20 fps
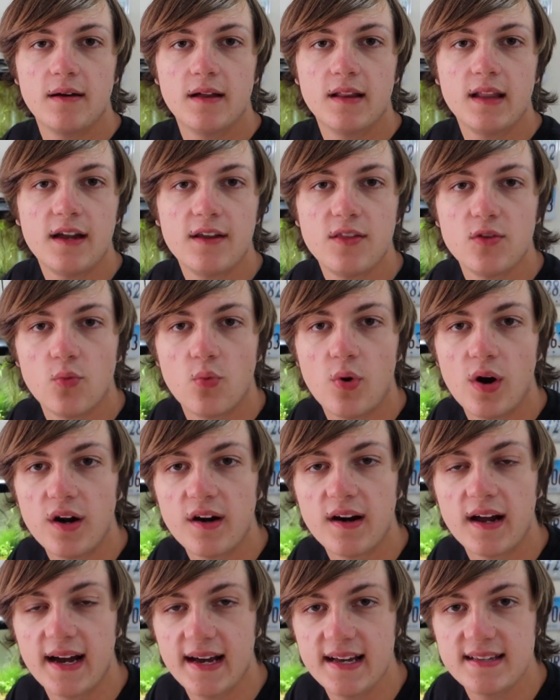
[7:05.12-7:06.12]
a lot of the
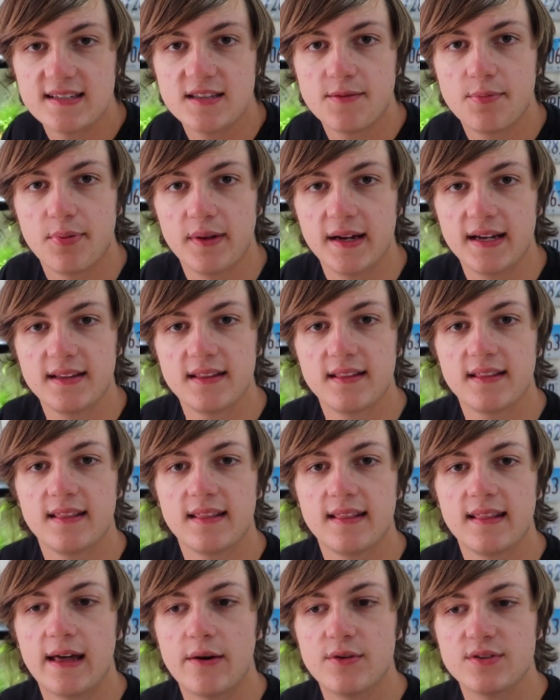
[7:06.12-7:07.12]
water hyacinth plant
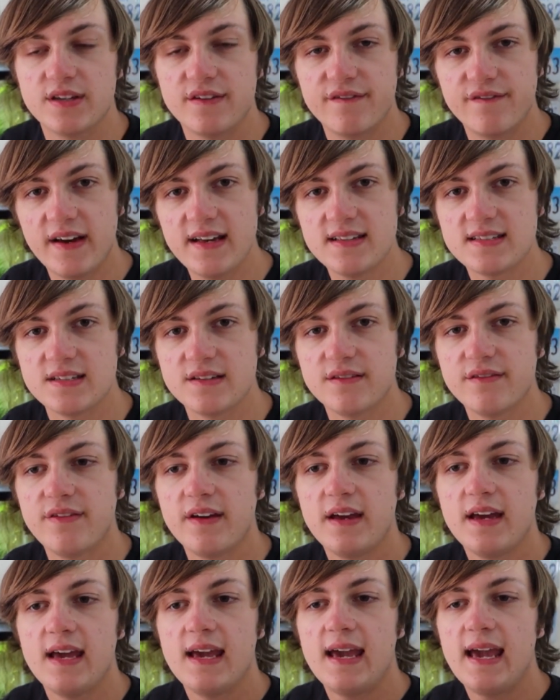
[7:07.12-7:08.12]
that was invasive
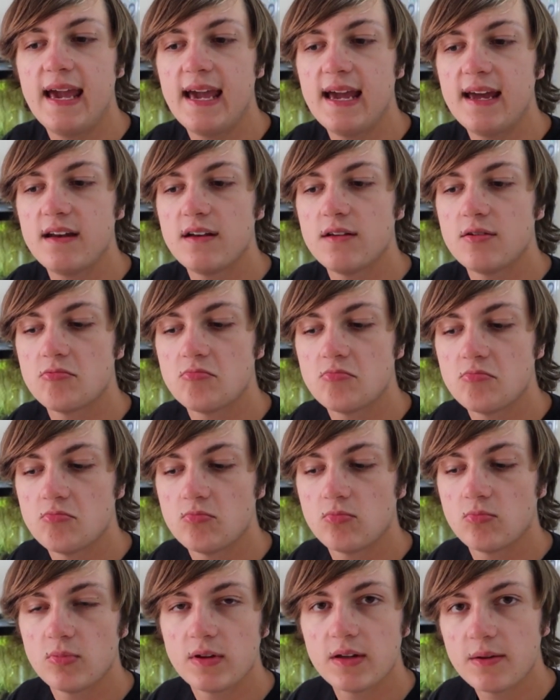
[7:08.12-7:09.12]
and
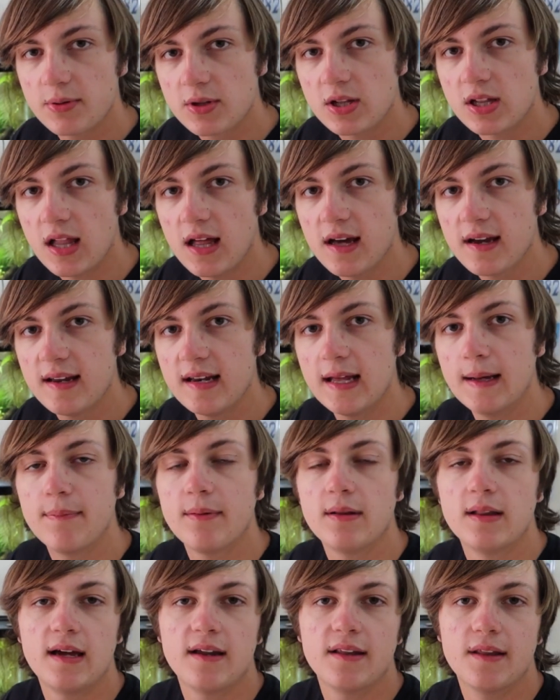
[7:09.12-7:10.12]
clogging up
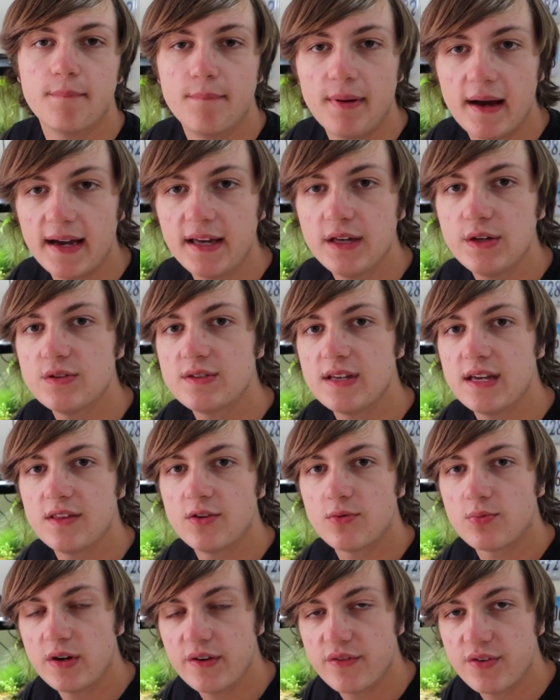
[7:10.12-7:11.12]
a lot of the bayous and
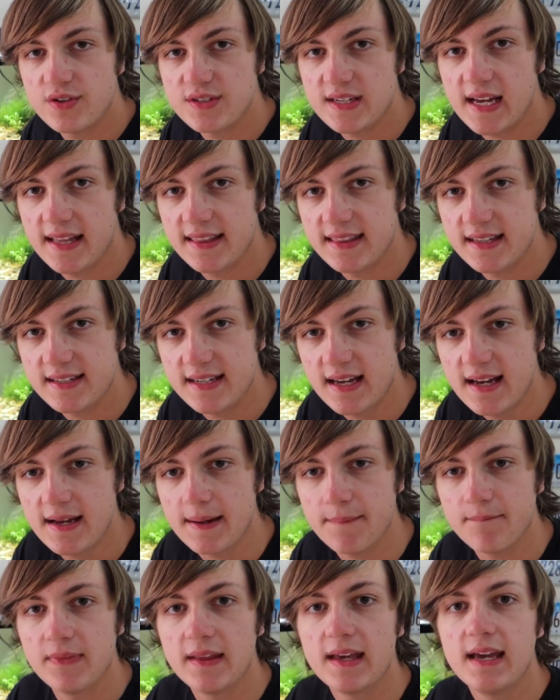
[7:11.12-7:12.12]
the rivers at the
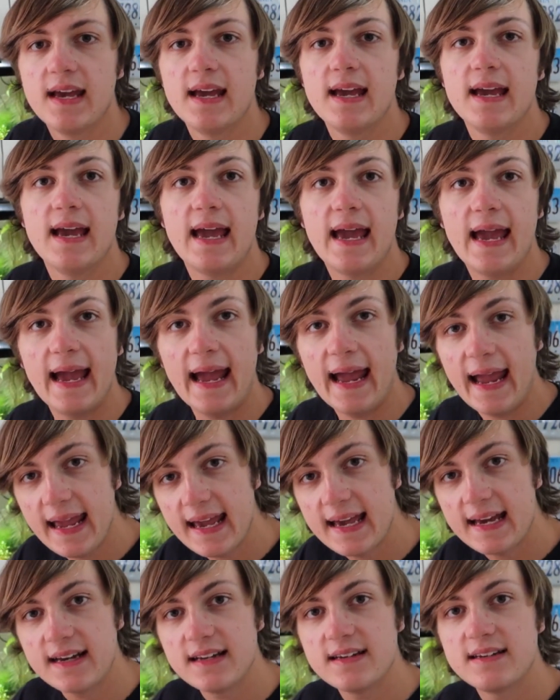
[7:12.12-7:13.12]
time.
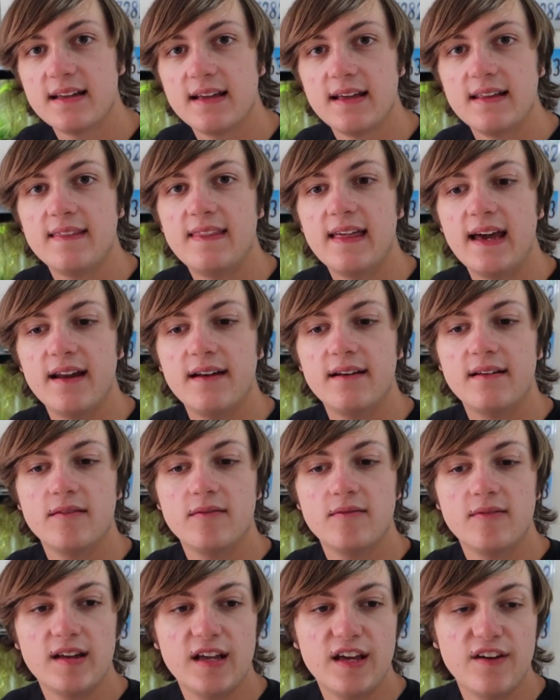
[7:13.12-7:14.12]
And that
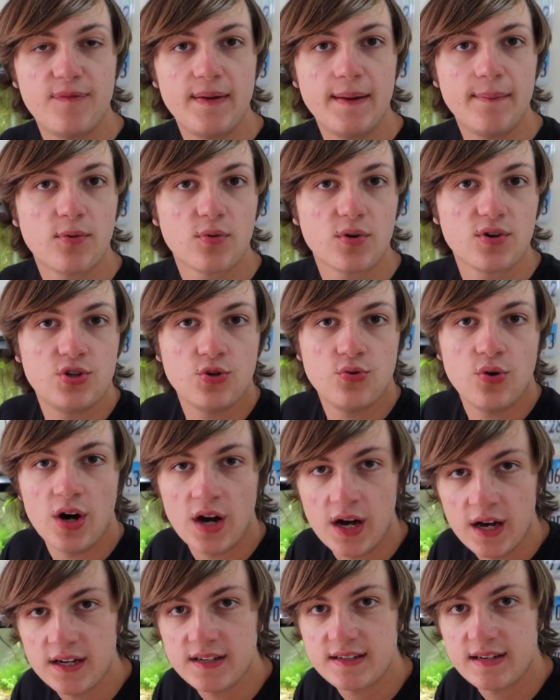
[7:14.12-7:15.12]
if people were to
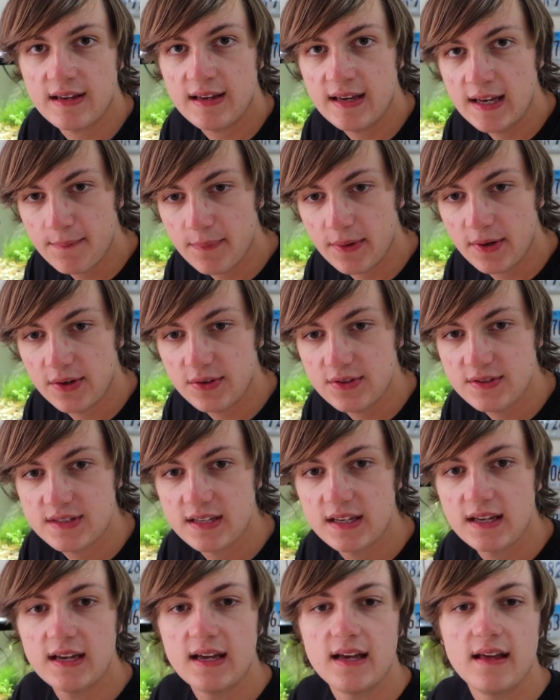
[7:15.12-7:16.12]
hunt
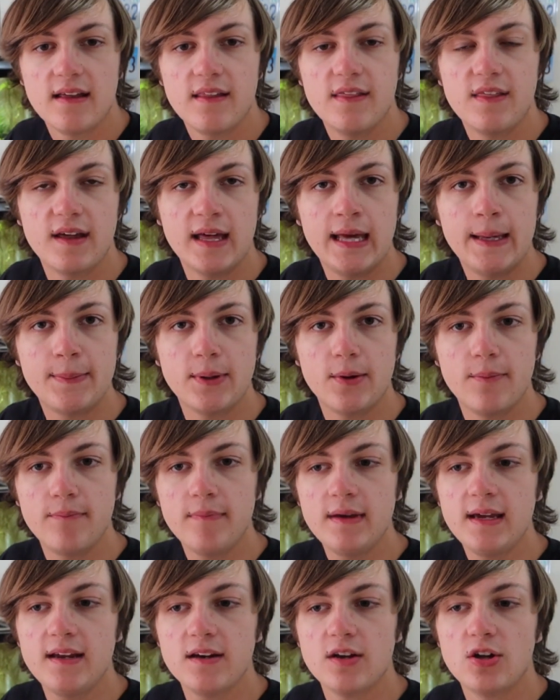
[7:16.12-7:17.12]
hippos, the hippo
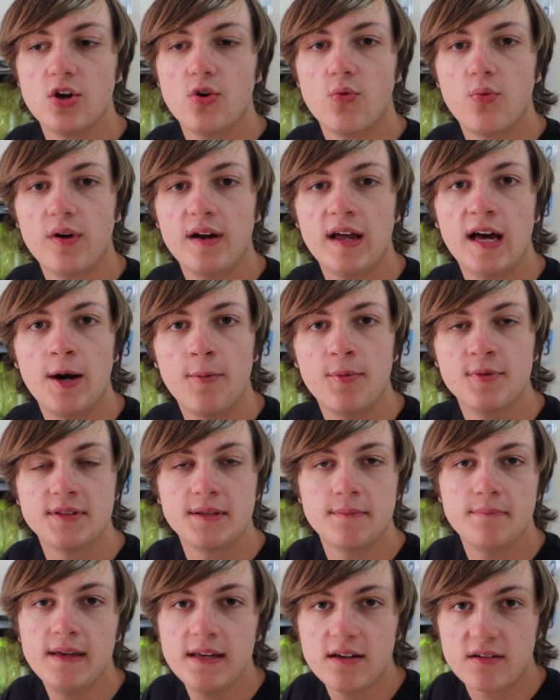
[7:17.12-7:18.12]
meat would help with
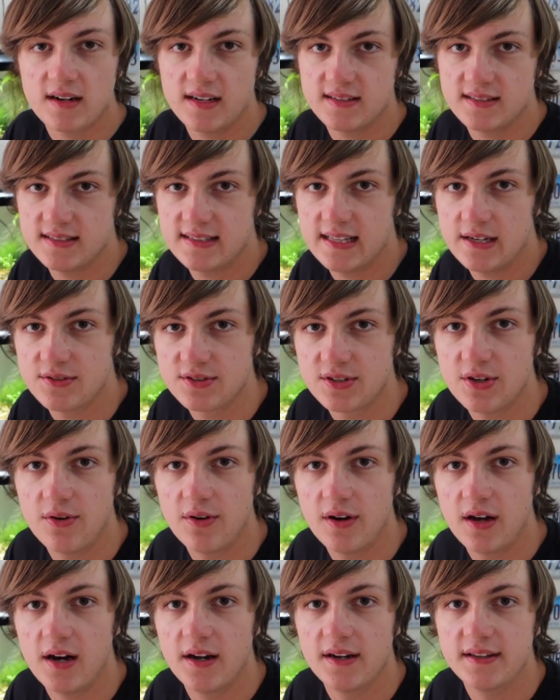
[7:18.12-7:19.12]
the meat crisis that was
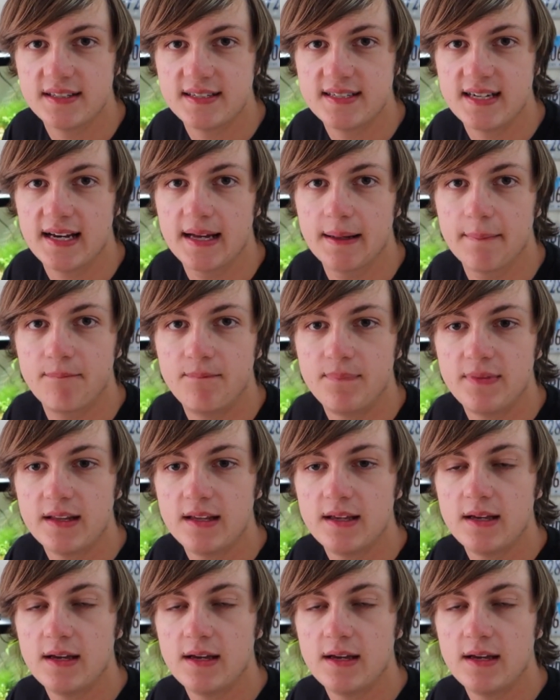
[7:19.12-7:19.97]
going on at the time.